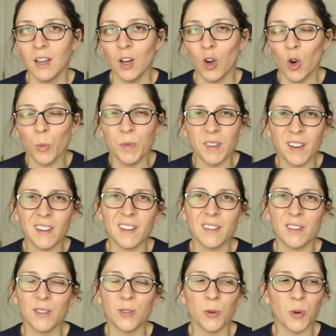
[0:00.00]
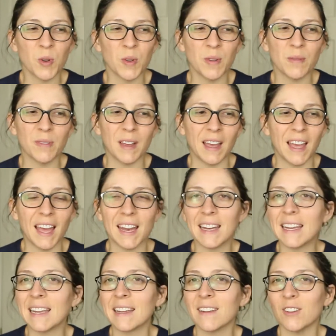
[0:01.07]
homesteading is sort of
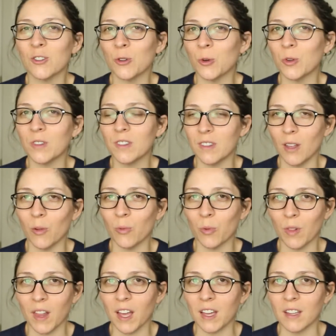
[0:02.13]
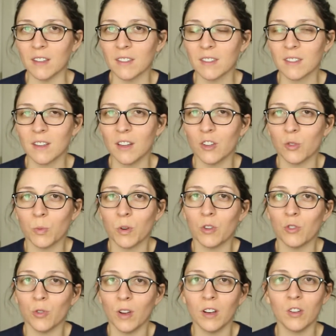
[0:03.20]
heading towards self-reliance because we're
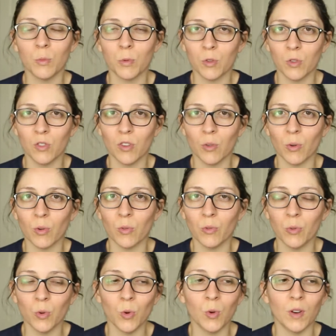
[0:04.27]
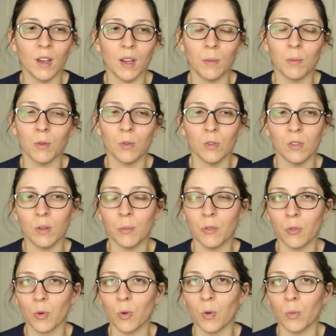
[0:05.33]
trying to produce our own food and produce some of
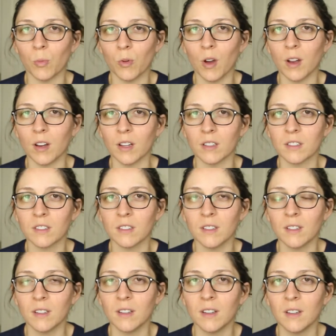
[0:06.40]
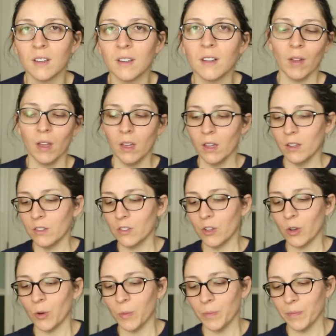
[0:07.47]
our own products.
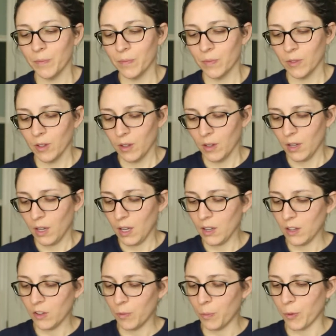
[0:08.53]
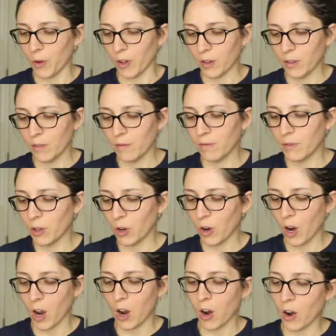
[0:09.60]
So, in this book, there
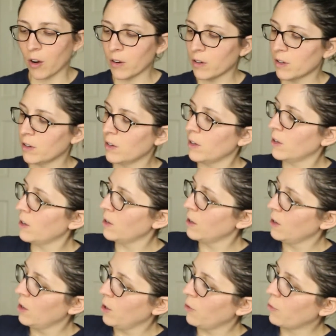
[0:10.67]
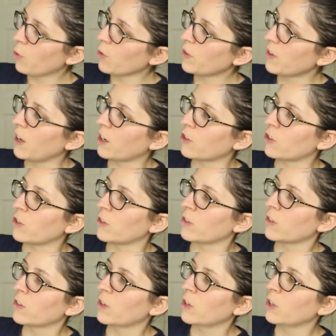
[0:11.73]
are 4
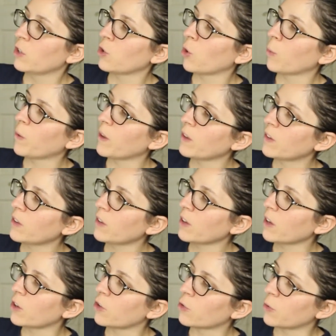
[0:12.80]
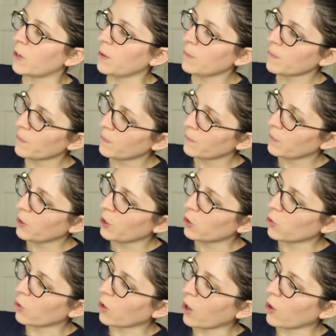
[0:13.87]
sections. Your place in the country,
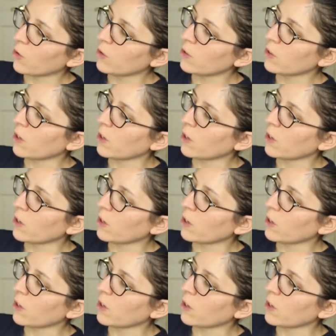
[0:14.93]
your garden,